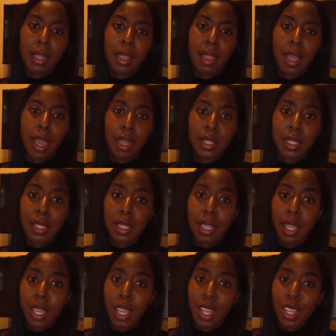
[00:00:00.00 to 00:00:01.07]
that
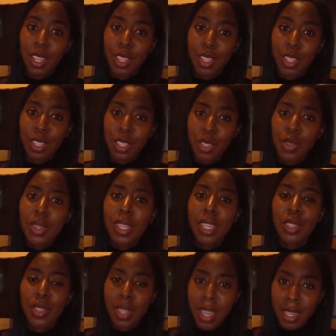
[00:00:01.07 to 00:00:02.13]
you need
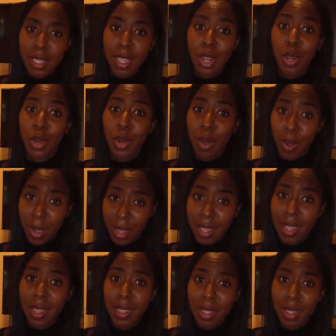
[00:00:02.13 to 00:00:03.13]
to get a lawyer,